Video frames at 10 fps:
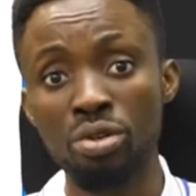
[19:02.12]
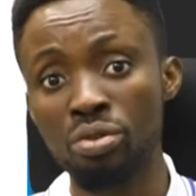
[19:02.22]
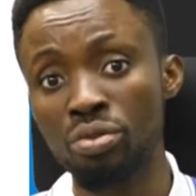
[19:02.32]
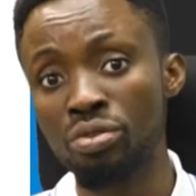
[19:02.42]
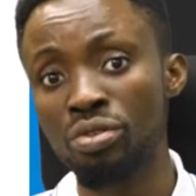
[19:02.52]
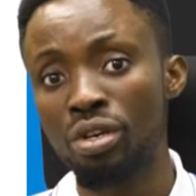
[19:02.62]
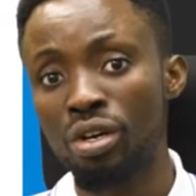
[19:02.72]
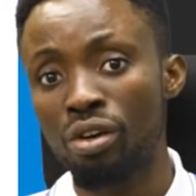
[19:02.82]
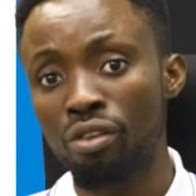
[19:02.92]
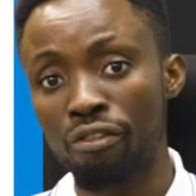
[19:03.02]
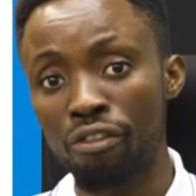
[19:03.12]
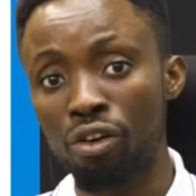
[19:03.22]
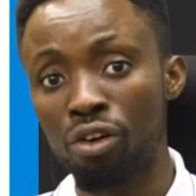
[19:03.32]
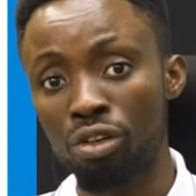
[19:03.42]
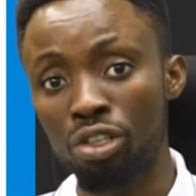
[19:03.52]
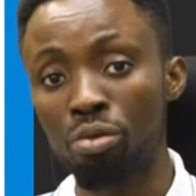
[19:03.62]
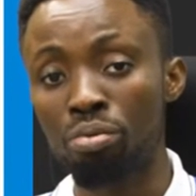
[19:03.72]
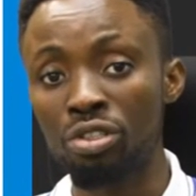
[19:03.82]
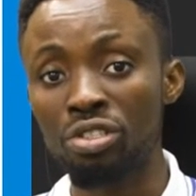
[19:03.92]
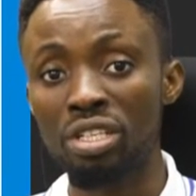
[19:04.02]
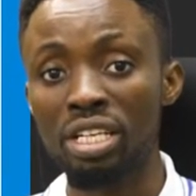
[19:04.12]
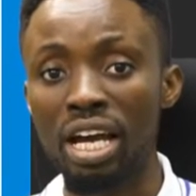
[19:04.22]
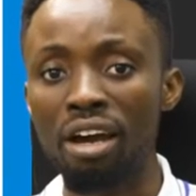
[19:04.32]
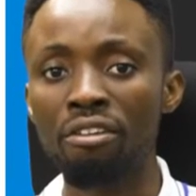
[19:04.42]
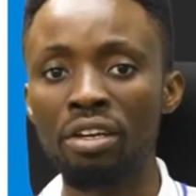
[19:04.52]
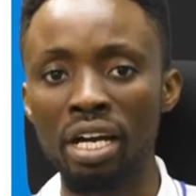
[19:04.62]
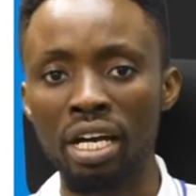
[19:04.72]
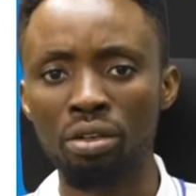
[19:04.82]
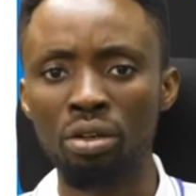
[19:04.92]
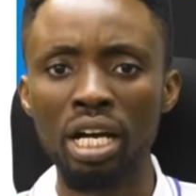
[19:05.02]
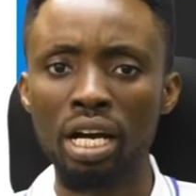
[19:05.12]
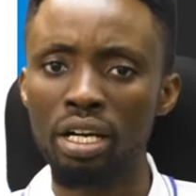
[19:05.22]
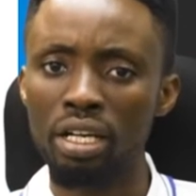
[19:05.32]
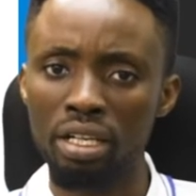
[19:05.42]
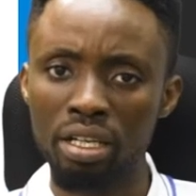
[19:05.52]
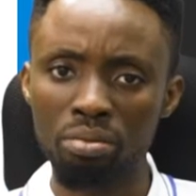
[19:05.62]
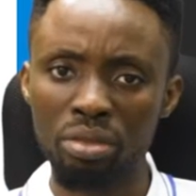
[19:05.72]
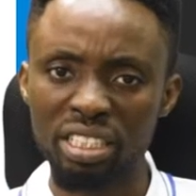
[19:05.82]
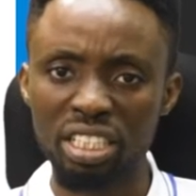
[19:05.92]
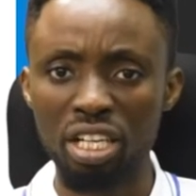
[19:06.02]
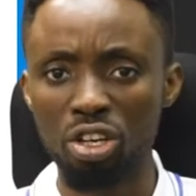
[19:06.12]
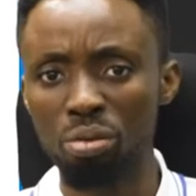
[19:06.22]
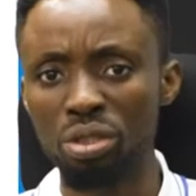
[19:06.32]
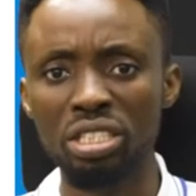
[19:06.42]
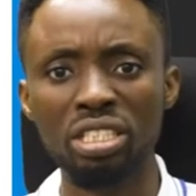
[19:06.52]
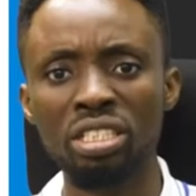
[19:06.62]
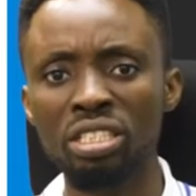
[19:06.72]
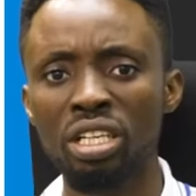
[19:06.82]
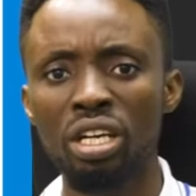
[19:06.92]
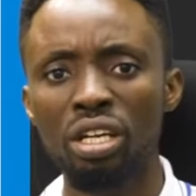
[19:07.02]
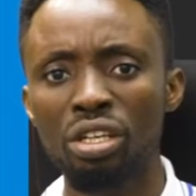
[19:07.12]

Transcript: we use for, you know, producing garri and other essential commodities.